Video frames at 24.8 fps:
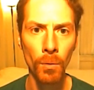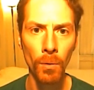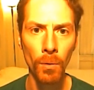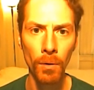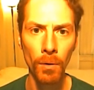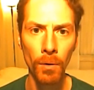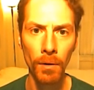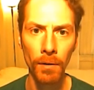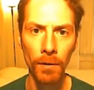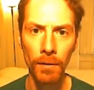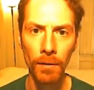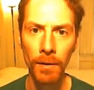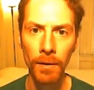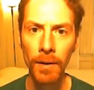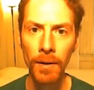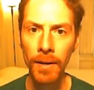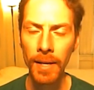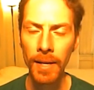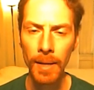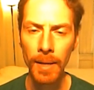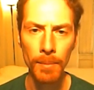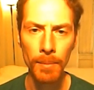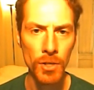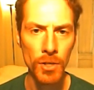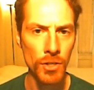or
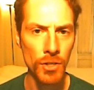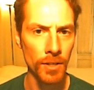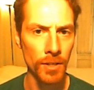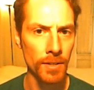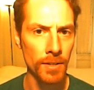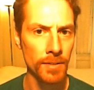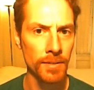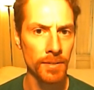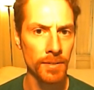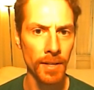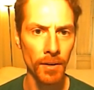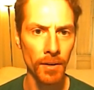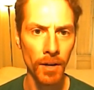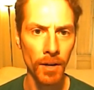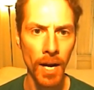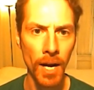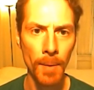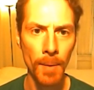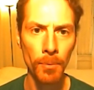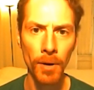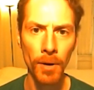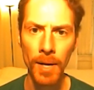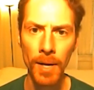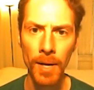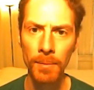images that are
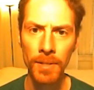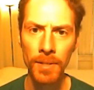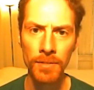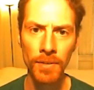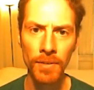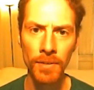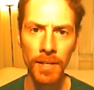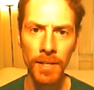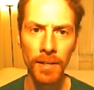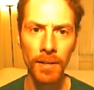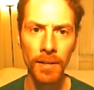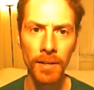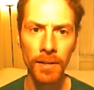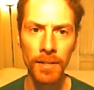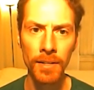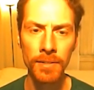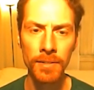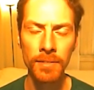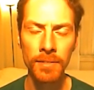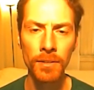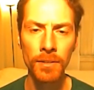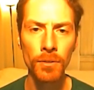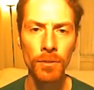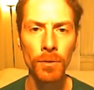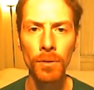copyrighted,
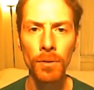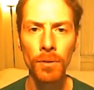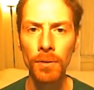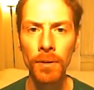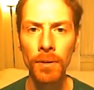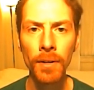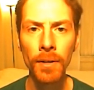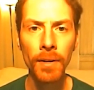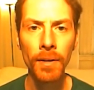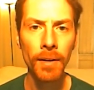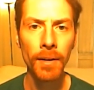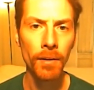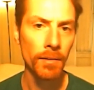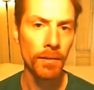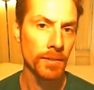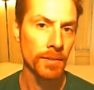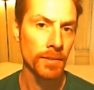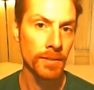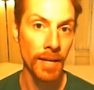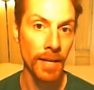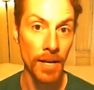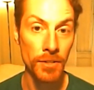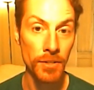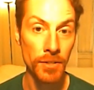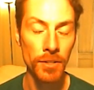because Google
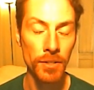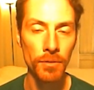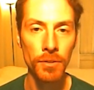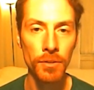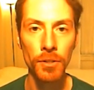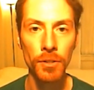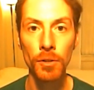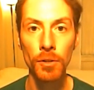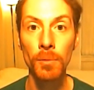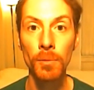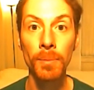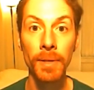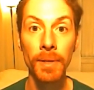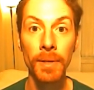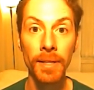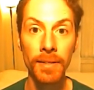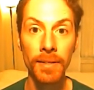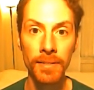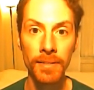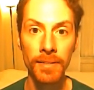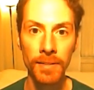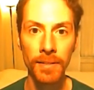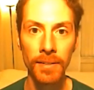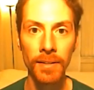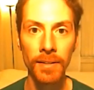/YouTube
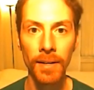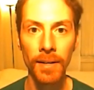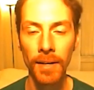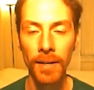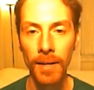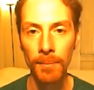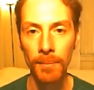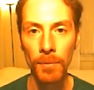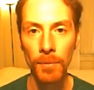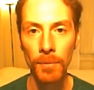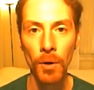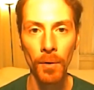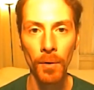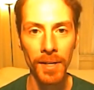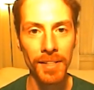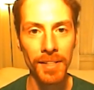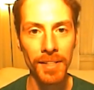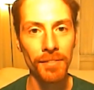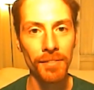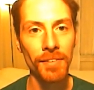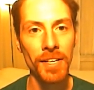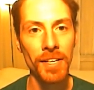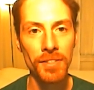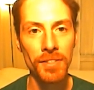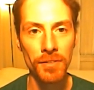isn't going
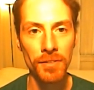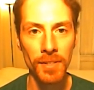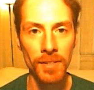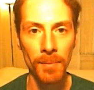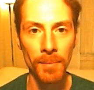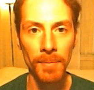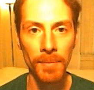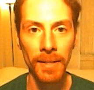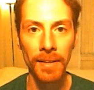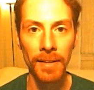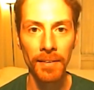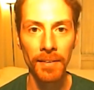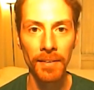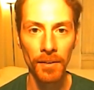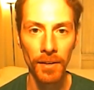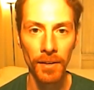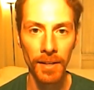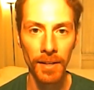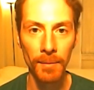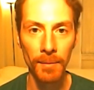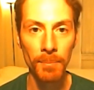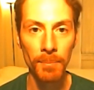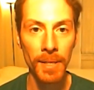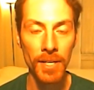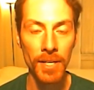to feature something that they're
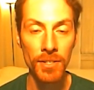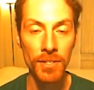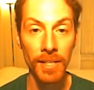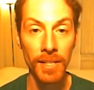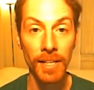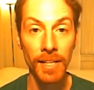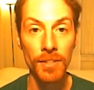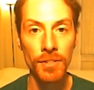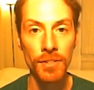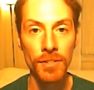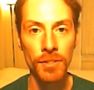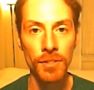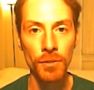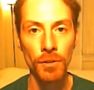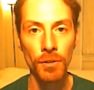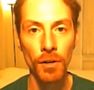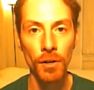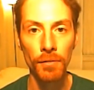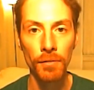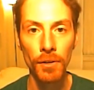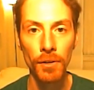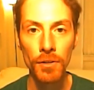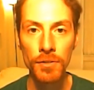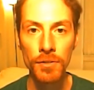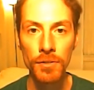going to potentially get sued
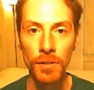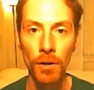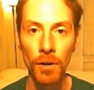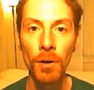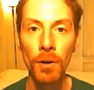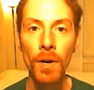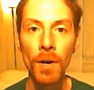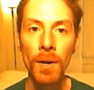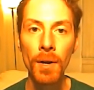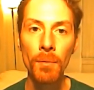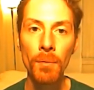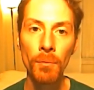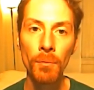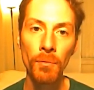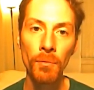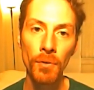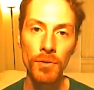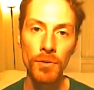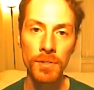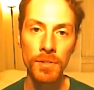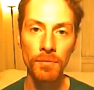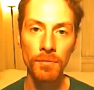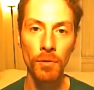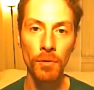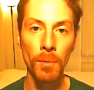over. So
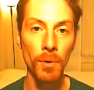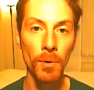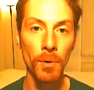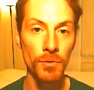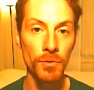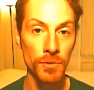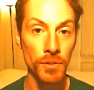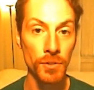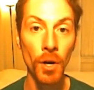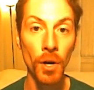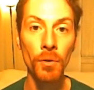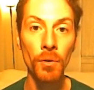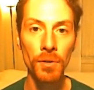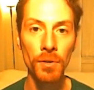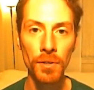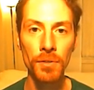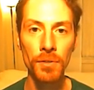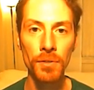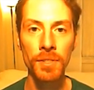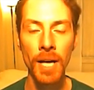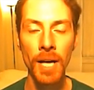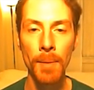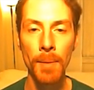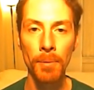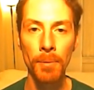first and foremost, don't
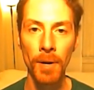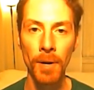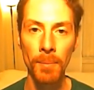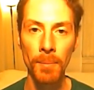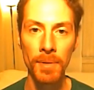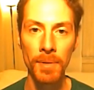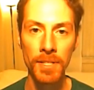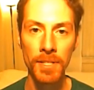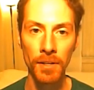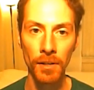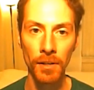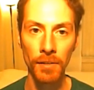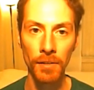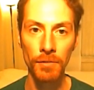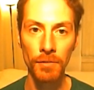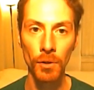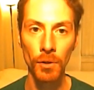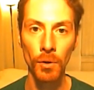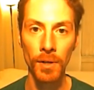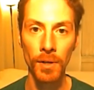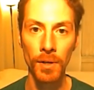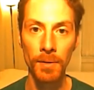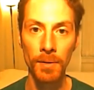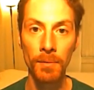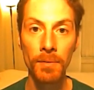use copyrighted material if you're
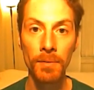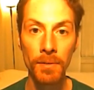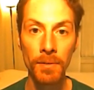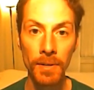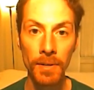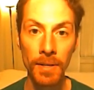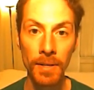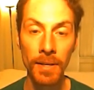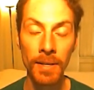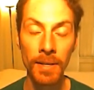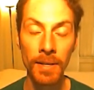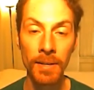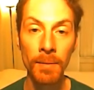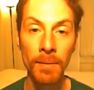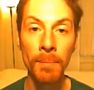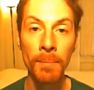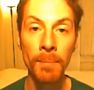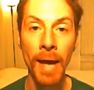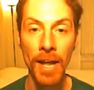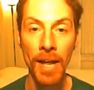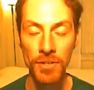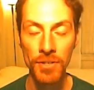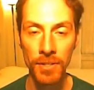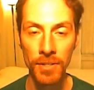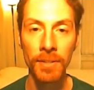going to
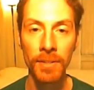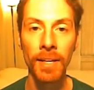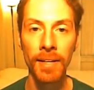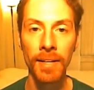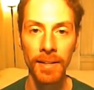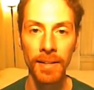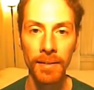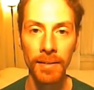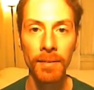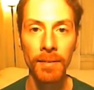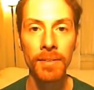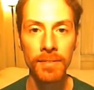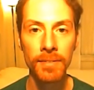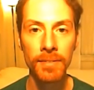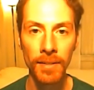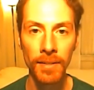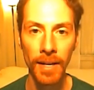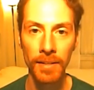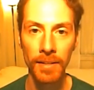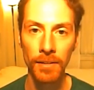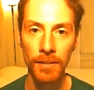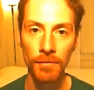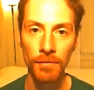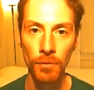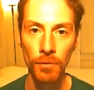imagine getting
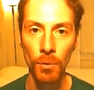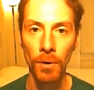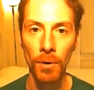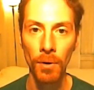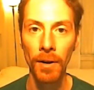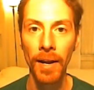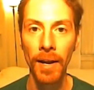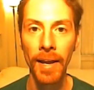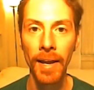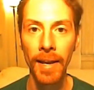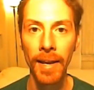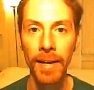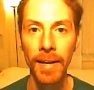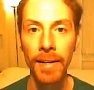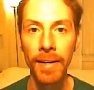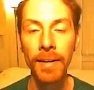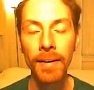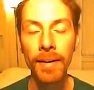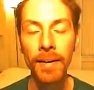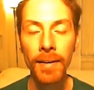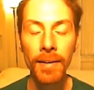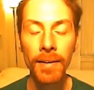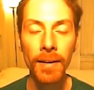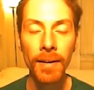selected for a